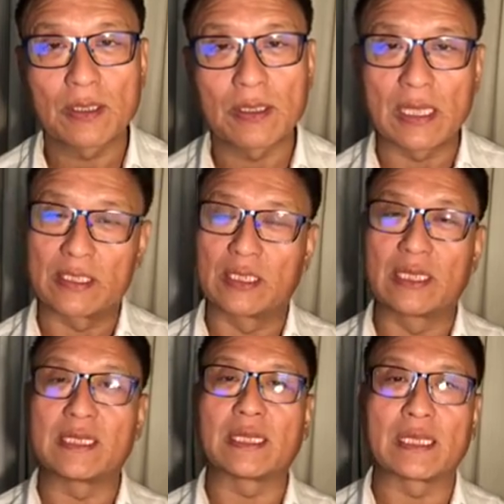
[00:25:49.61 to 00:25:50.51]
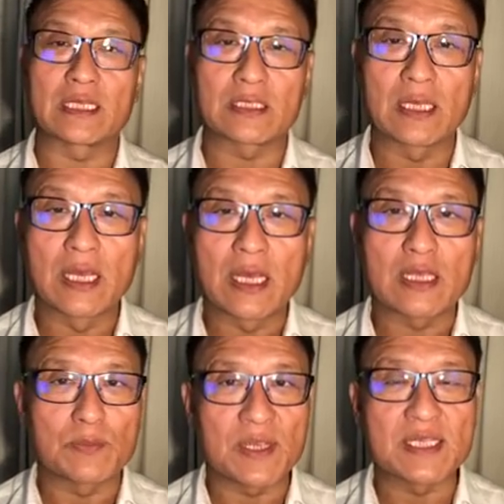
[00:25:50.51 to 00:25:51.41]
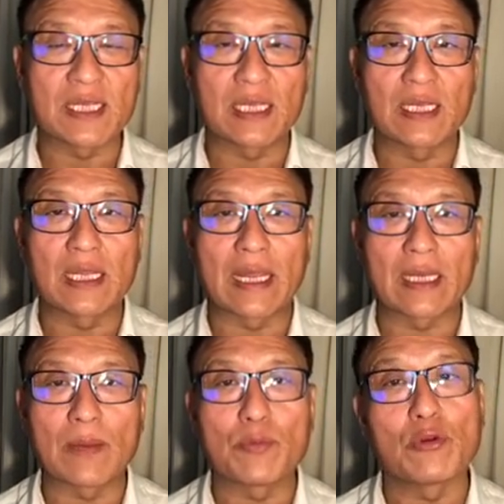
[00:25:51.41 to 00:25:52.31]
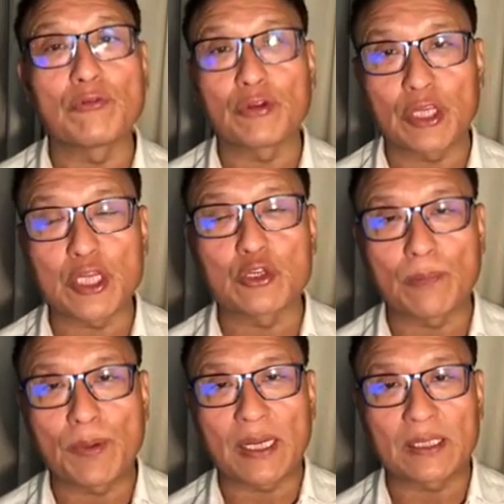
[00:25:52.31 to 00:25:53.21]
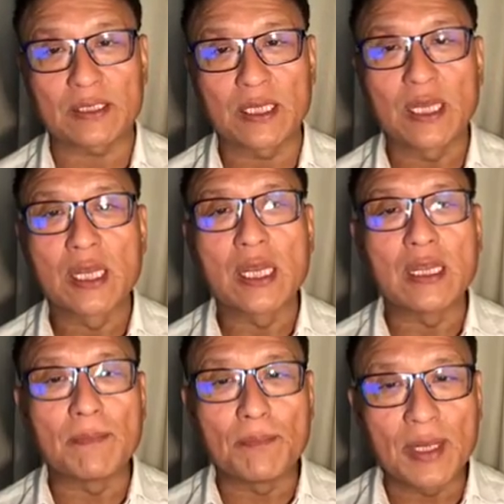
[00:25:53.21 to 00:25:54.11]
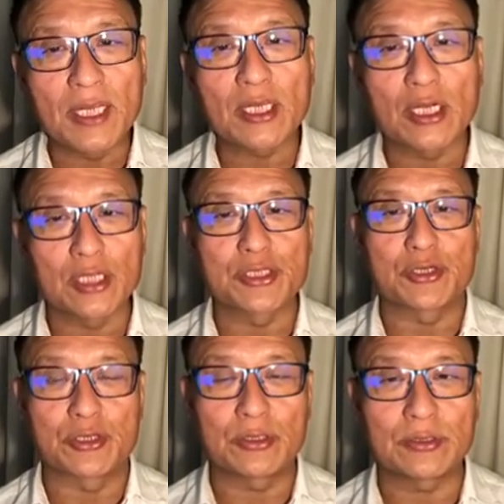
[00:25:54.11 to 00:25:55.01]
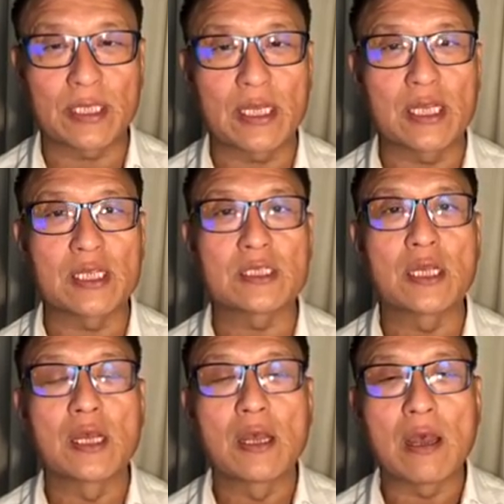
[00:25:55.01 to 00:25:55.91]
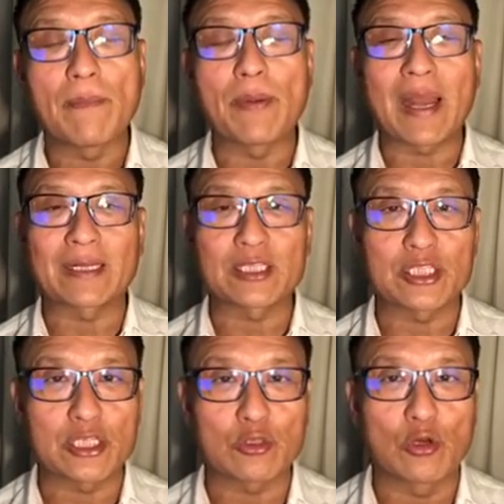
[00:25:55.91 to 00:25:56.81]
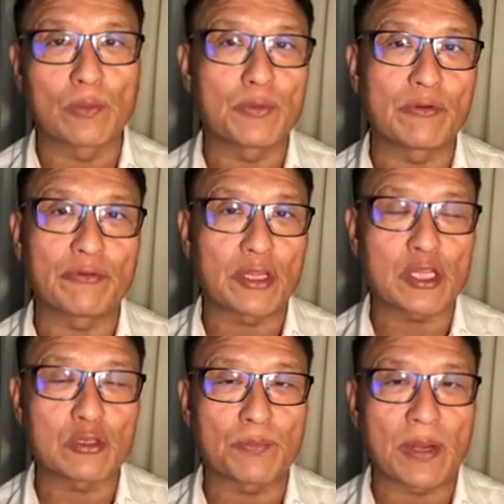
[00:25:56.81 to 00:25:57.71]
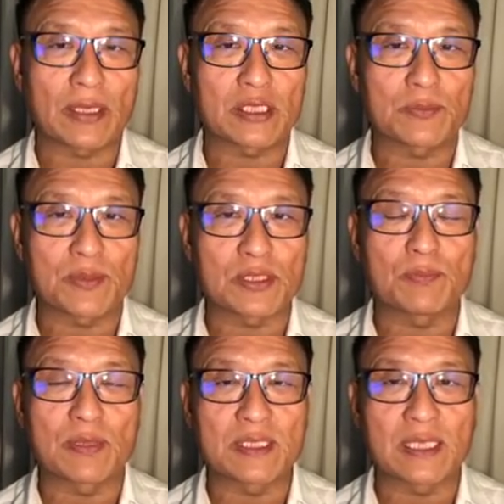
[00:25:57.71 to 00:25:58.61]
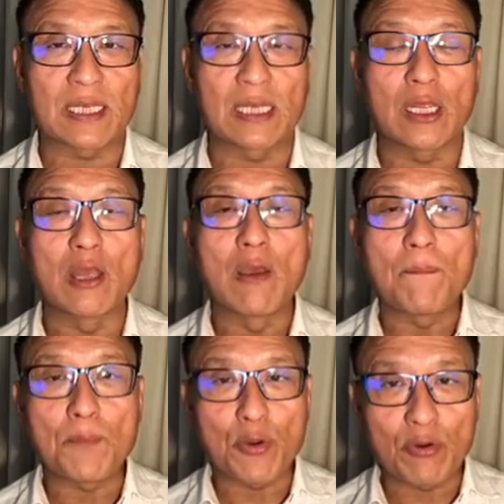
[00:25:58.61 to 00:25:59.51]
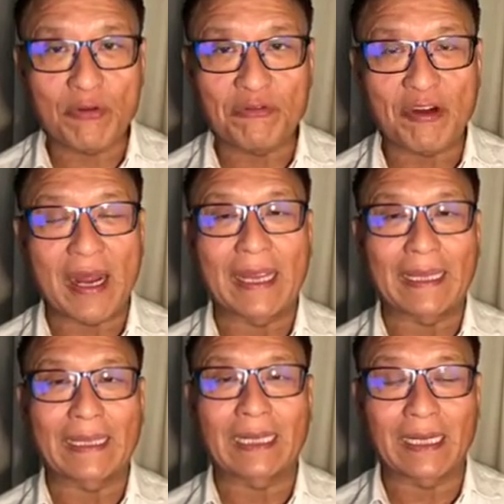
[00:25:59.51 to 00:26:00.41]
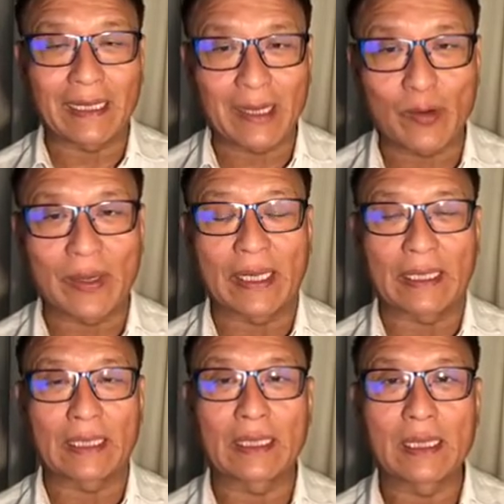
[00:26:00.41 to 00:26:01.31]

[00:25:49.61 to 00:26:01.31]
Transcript: That deleting is, is basically like a purification practice. And in many cultural, there is a practice is called purification practice, basically purifying, clearing,